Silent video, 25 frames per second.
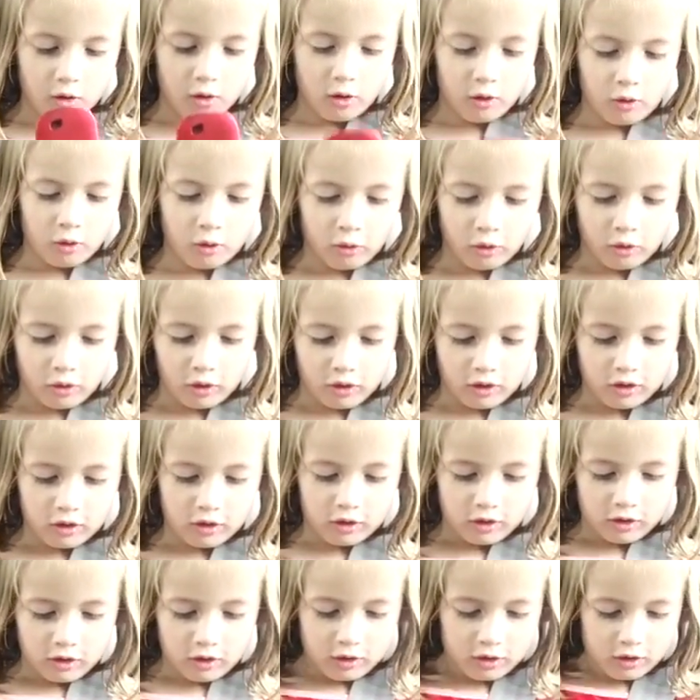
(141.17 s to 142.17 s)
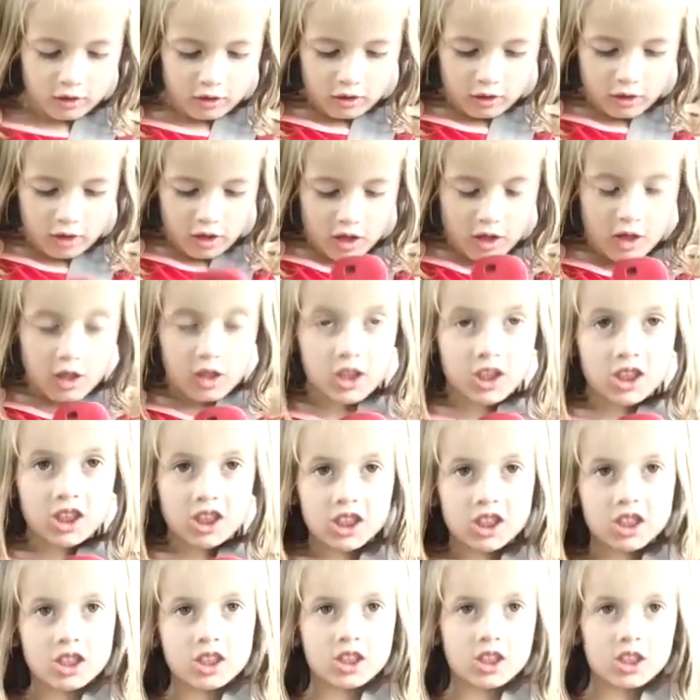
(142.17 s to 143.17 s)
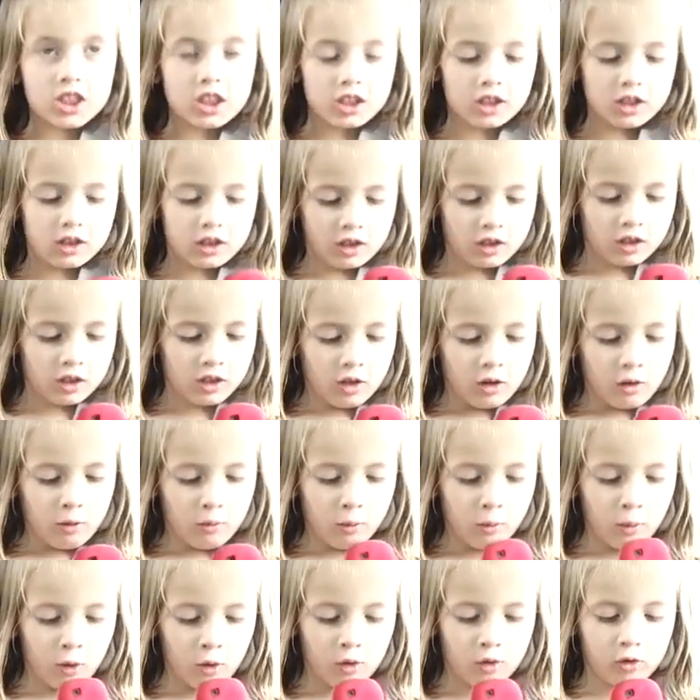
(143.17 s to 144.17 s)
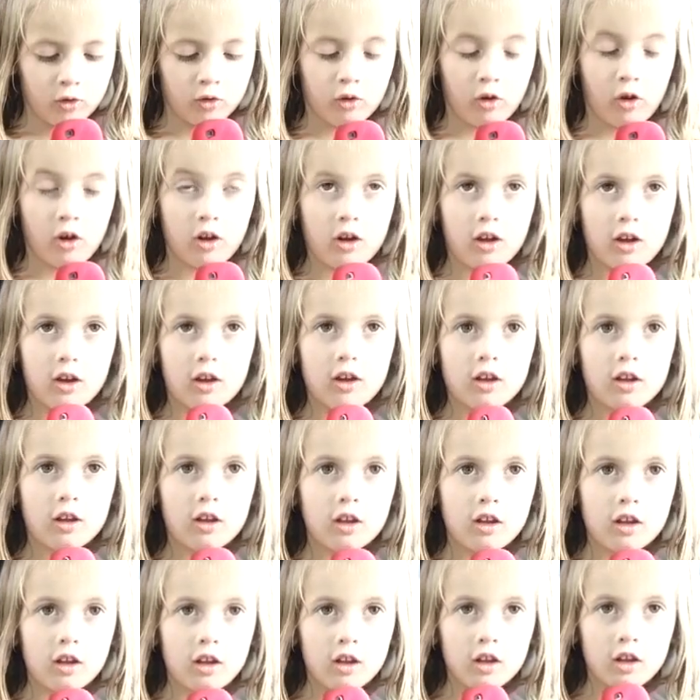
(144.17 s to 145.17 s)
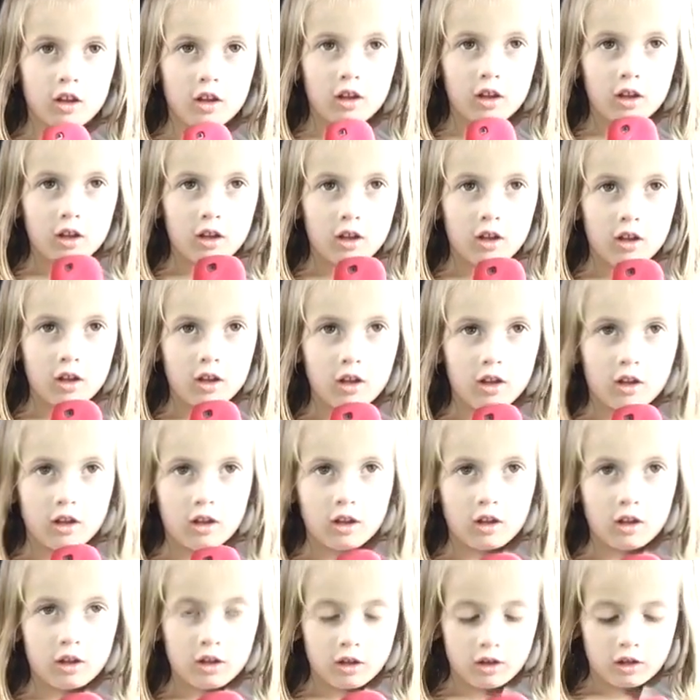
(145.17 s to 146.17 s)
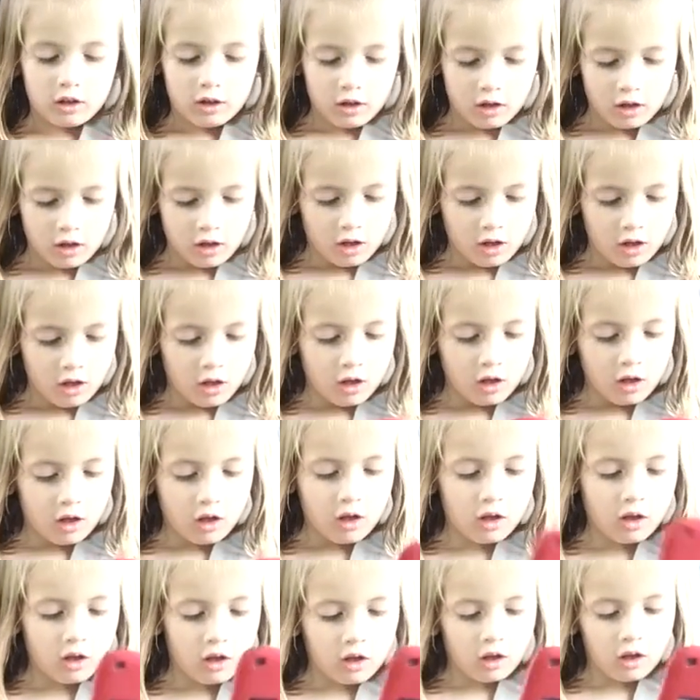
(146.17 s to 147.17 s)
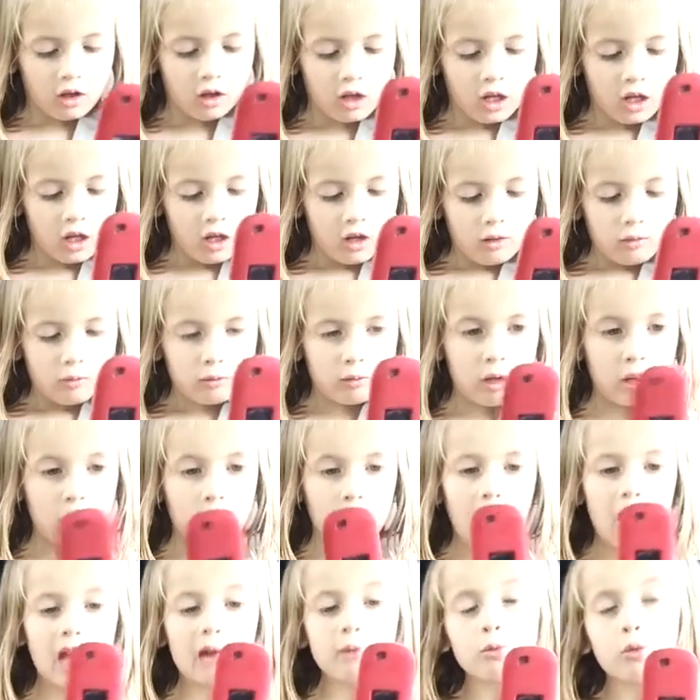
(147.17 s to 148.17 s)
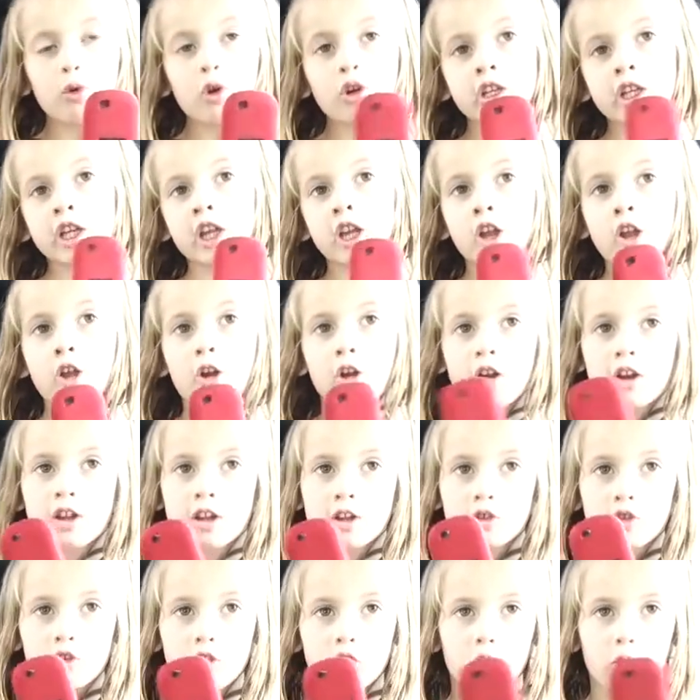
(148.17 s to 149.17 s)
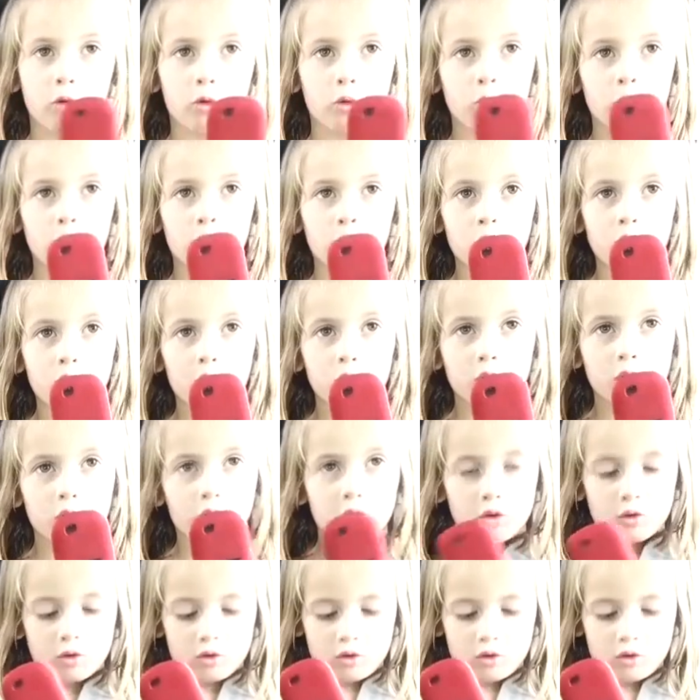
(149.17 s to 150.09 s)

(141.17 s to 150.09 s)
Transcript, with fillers: No. She works on it. Yeah, I do work on it. Well, I'm working on it too. Okay.